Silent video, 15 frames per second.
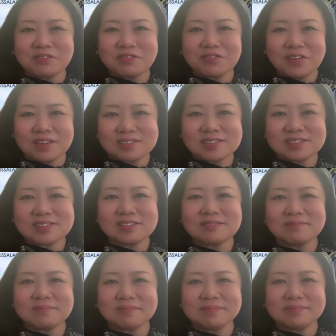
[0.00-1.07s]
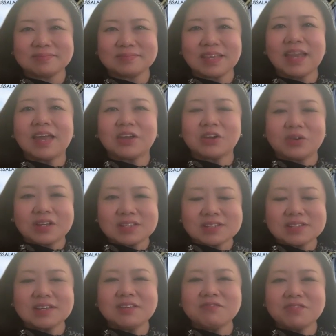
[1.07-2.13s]
First,
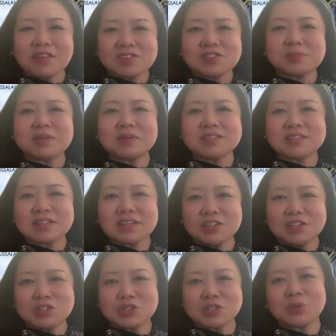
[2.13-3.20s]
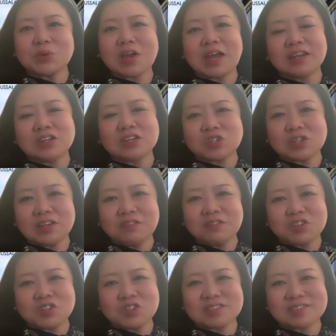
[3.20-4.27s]
greater investment into energy
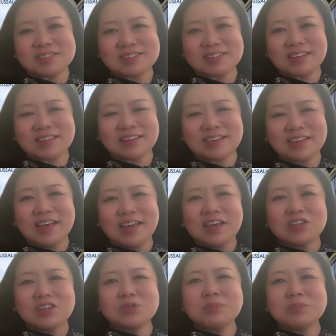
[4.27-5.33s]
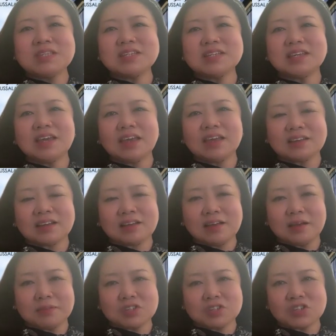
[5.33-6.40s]
efficiency. To mitigate
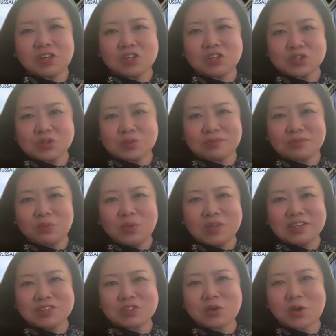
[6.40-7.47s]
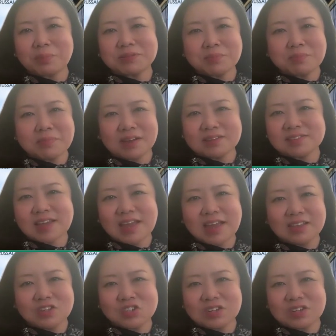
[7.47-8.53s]
climate change, we need to optimize
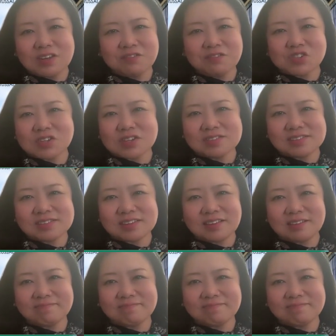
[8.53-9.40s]
energy efficiency,